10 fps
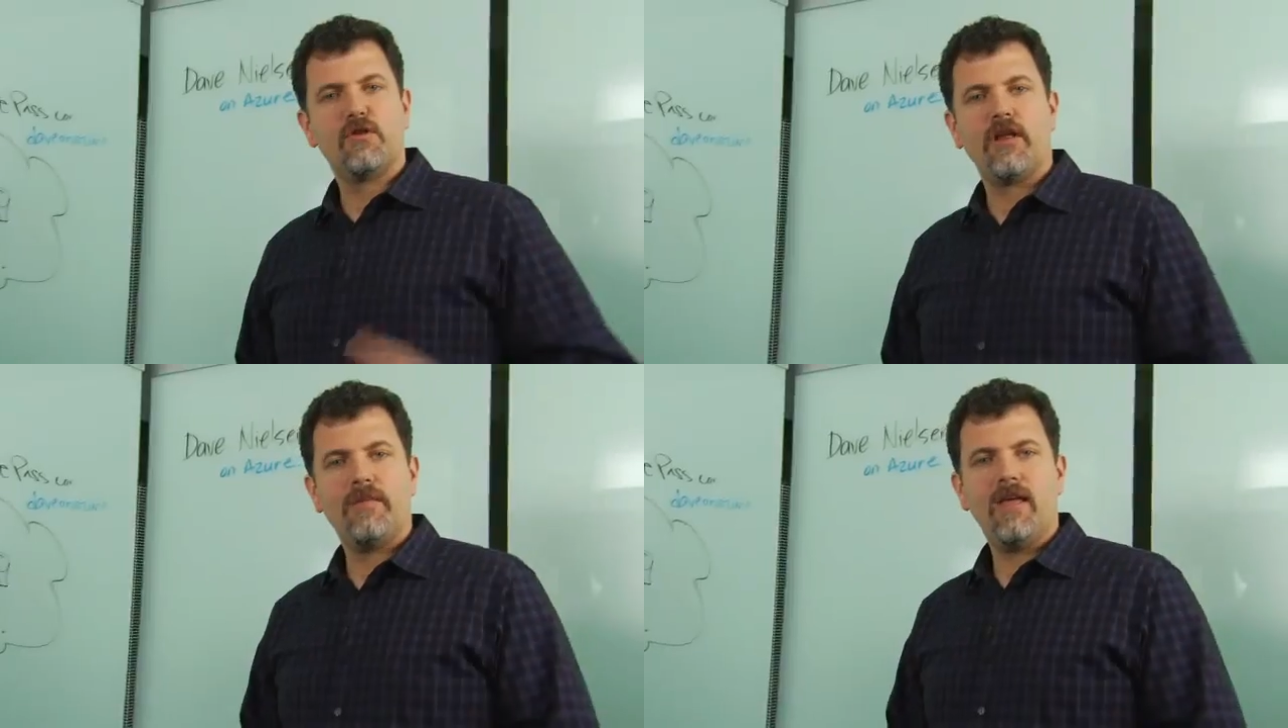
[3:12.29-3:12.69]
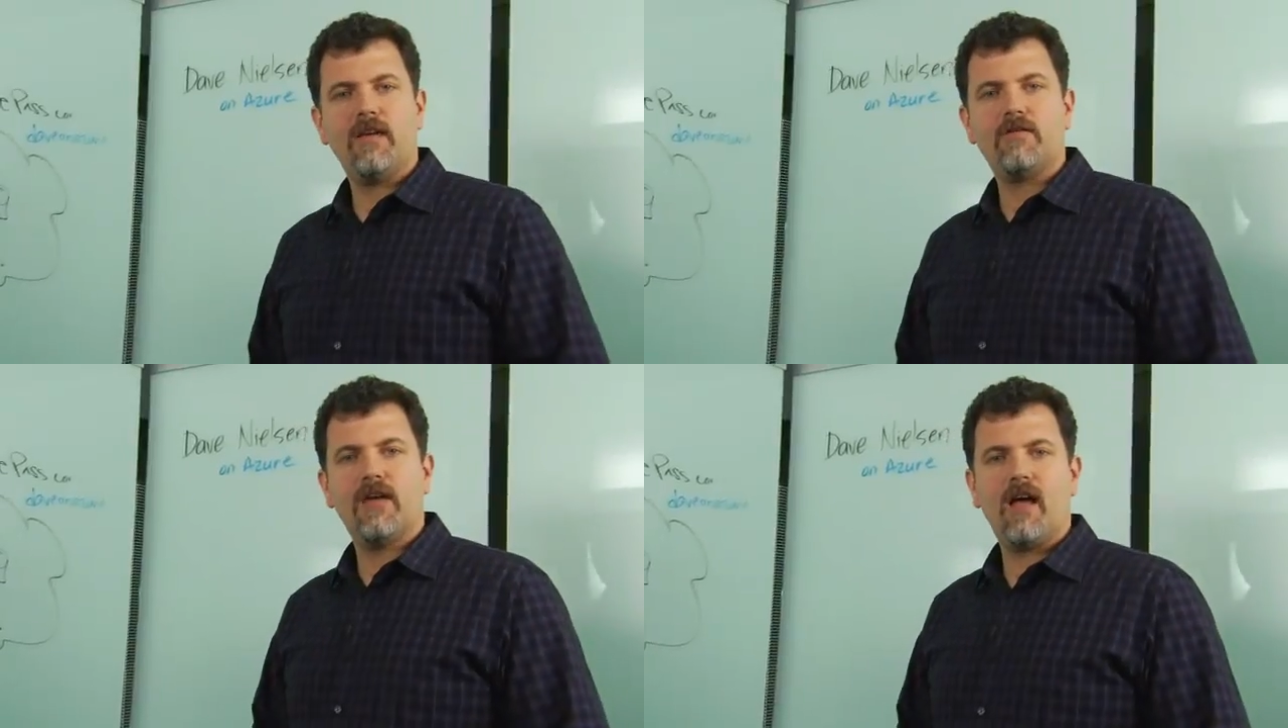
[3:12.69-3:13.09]
joining
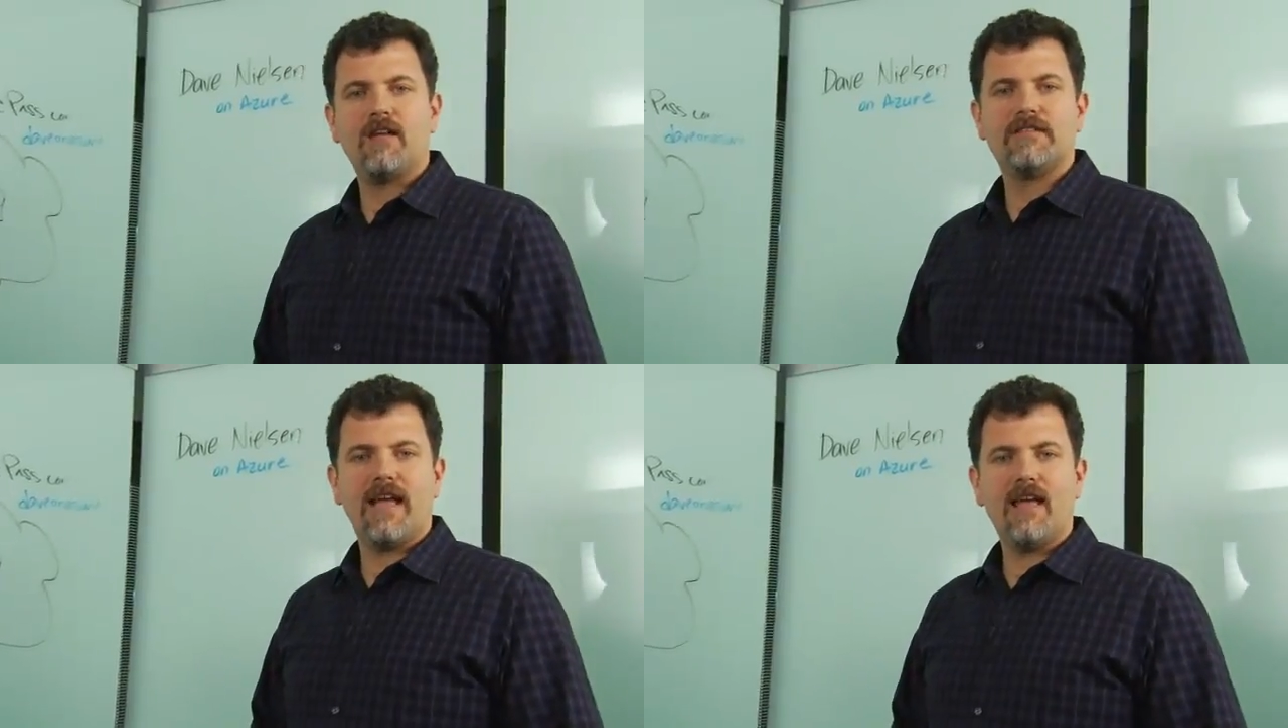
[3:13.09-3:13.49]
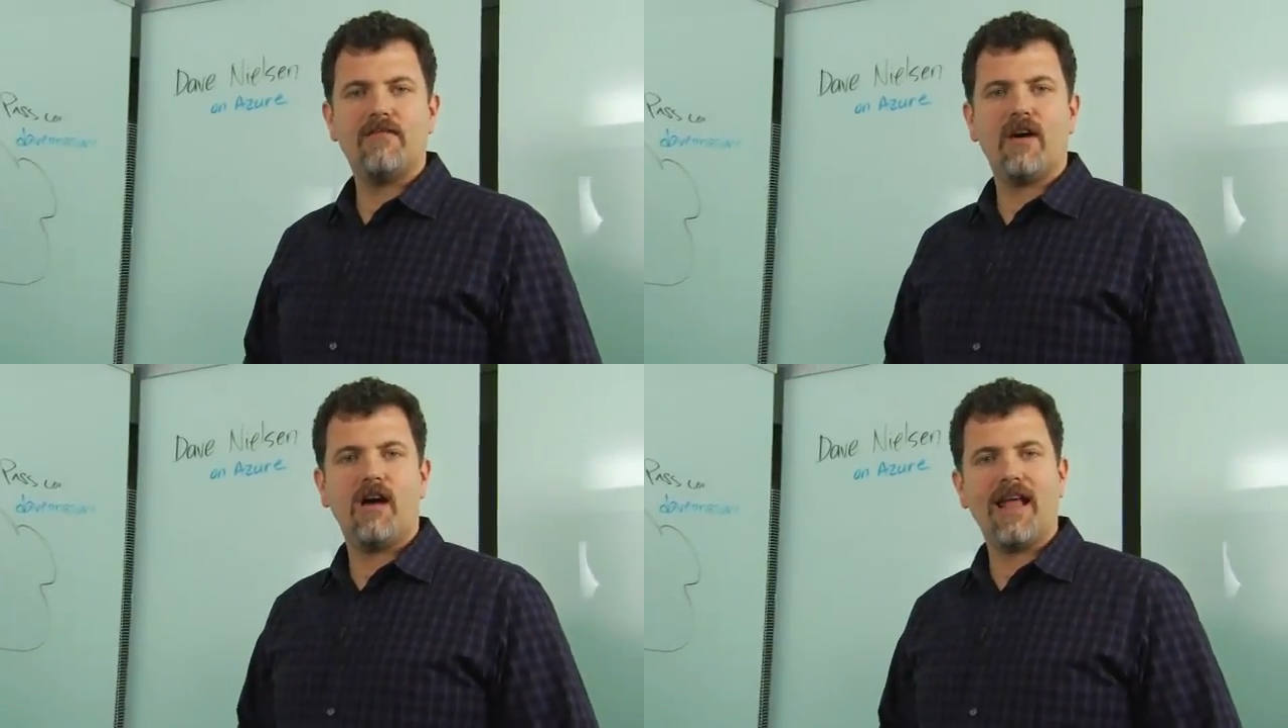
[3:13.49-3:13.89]
me on
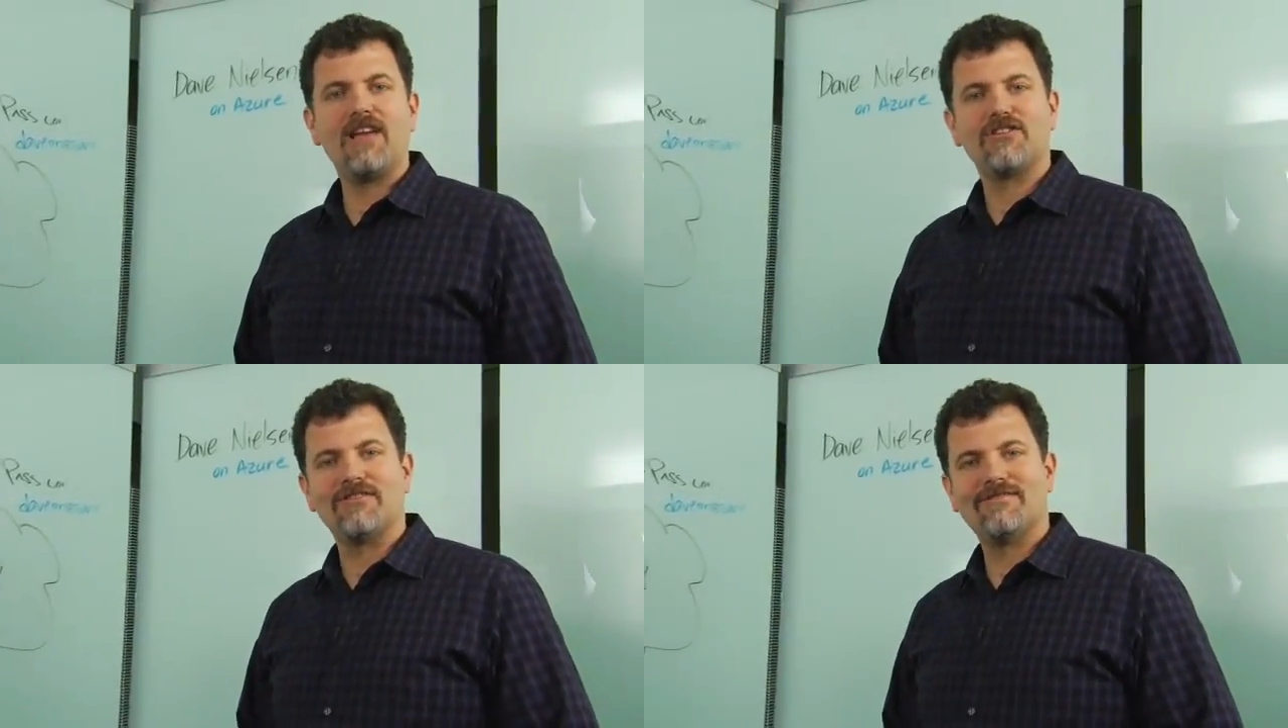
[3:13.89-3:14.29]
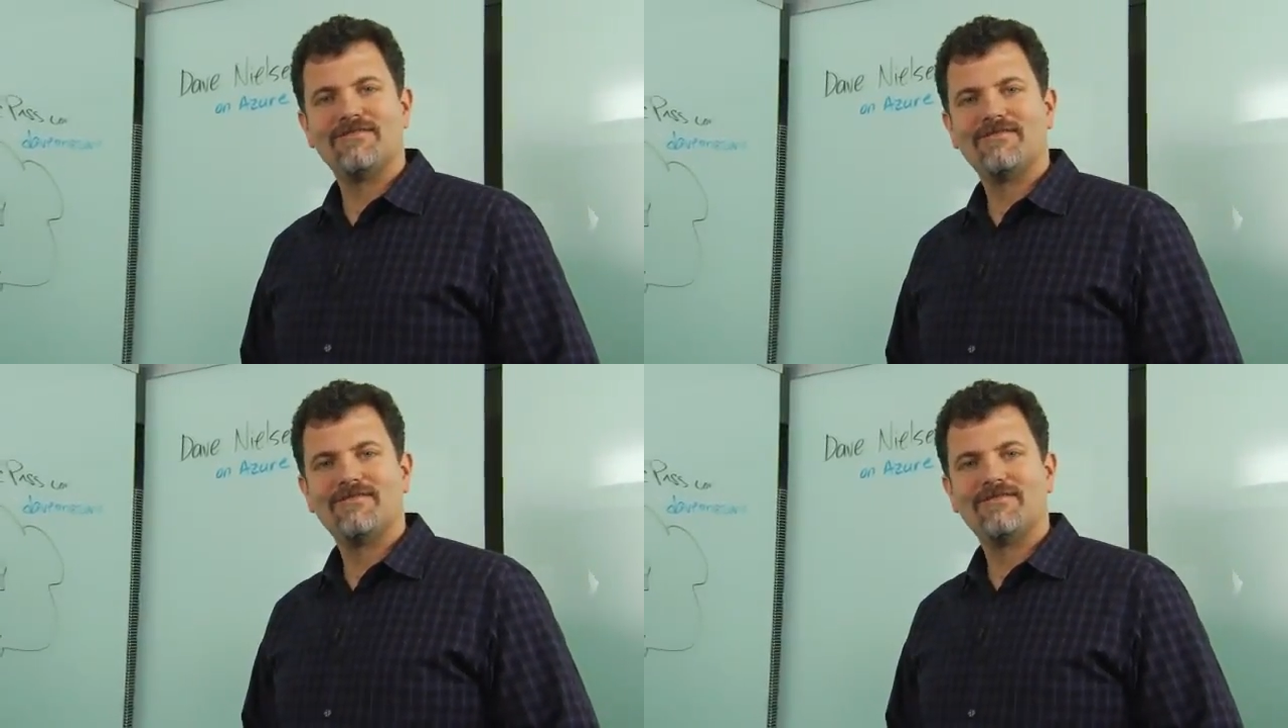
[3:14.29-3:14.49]
Dave on Azure.